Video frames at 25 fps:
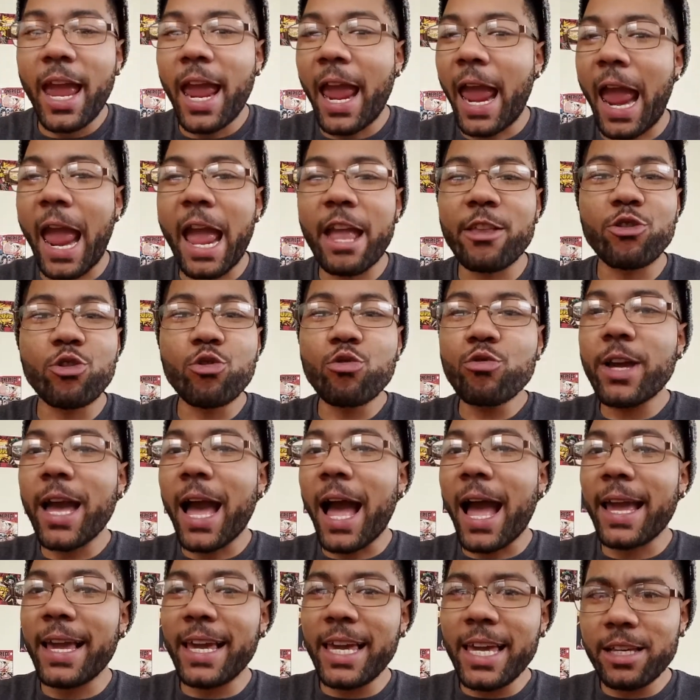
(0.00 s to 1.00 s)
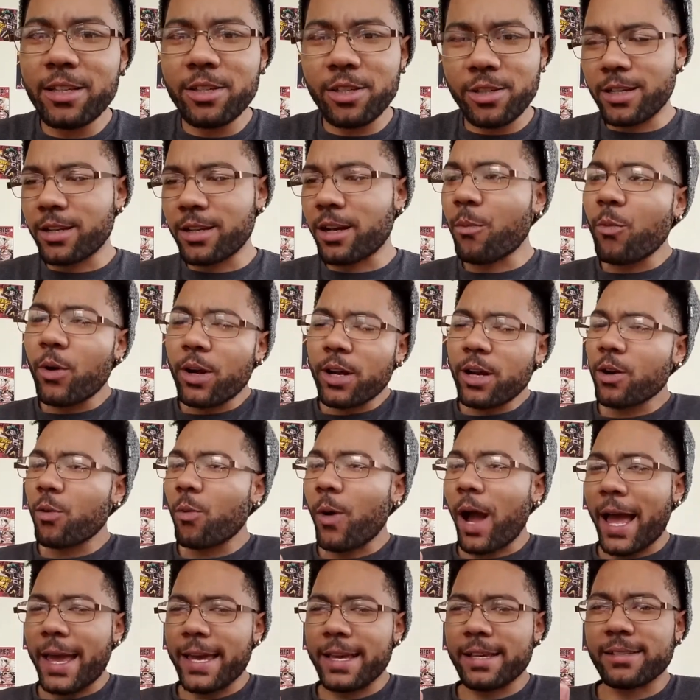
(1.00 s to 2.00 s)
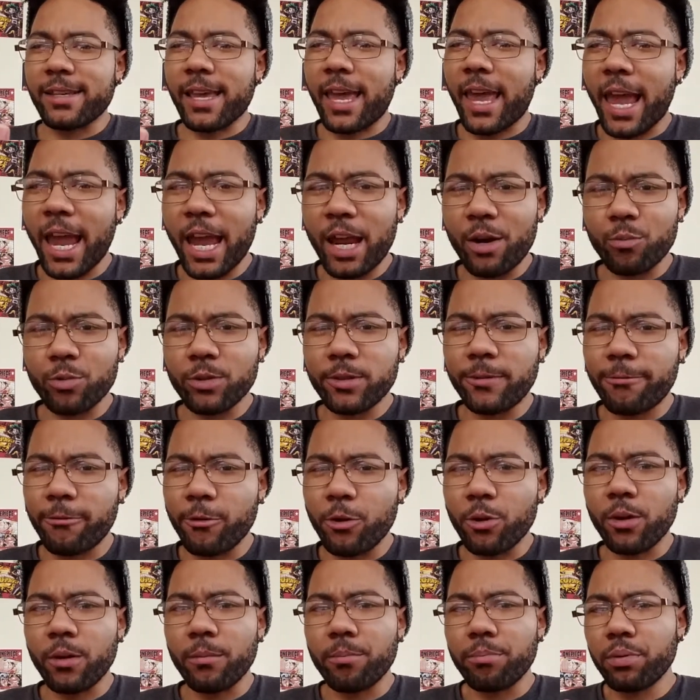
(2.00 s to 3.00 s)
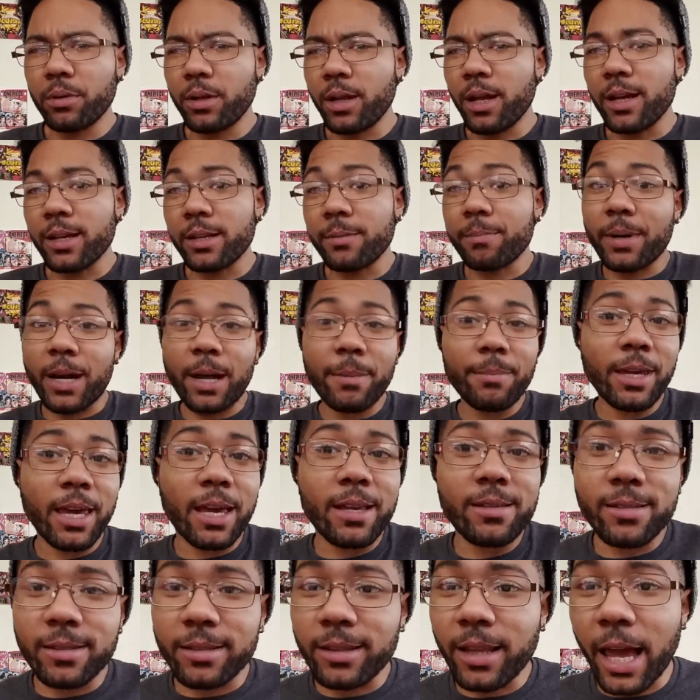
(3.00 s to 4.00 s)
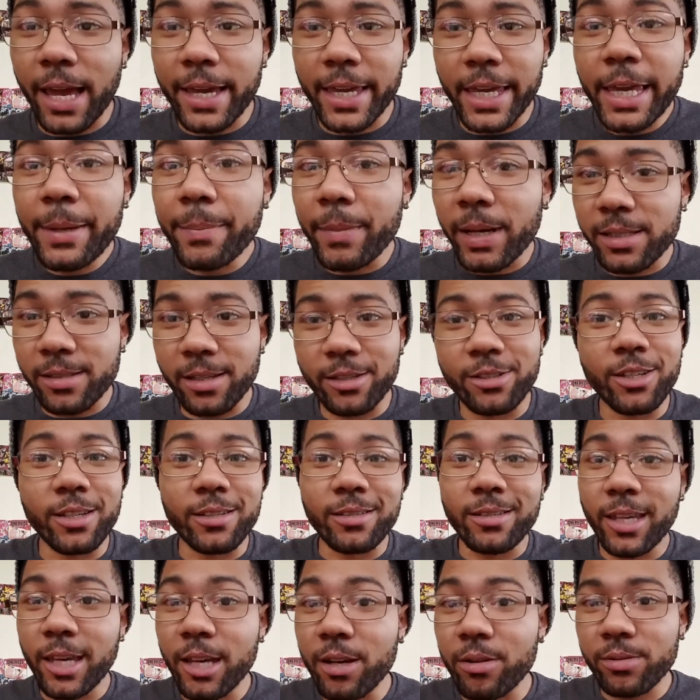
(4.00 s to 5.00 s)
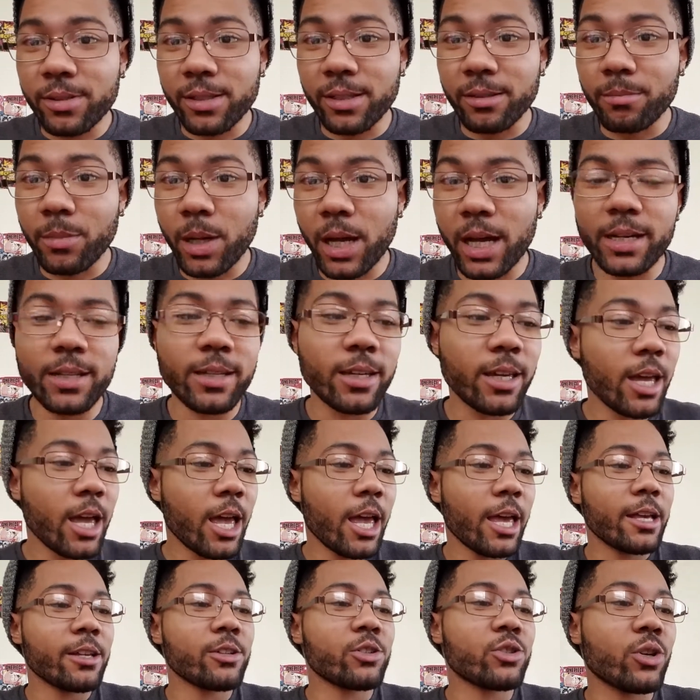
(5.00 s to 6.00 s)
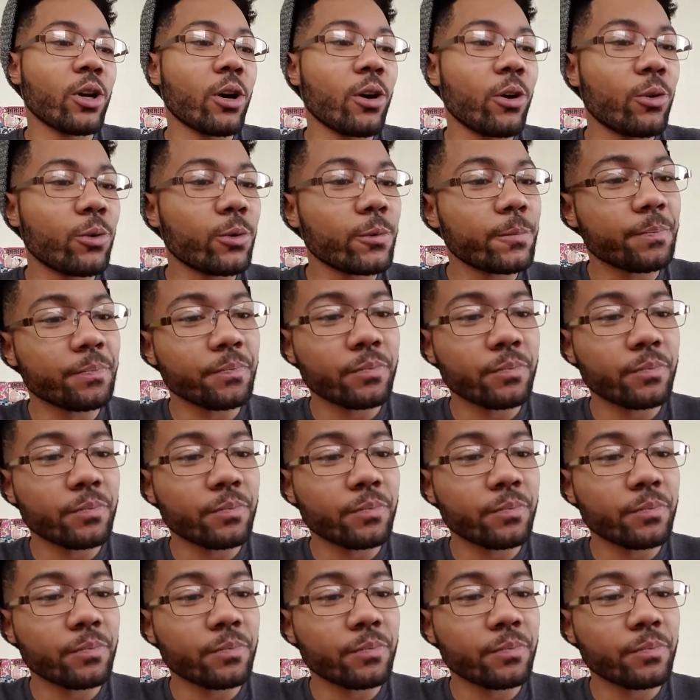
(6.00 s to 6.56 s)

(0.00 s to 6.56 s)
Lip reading: And you got Ichiji, and I'm wondering why his hand was full of blood, but I'm guessing, like, he must have just killed somebody. So,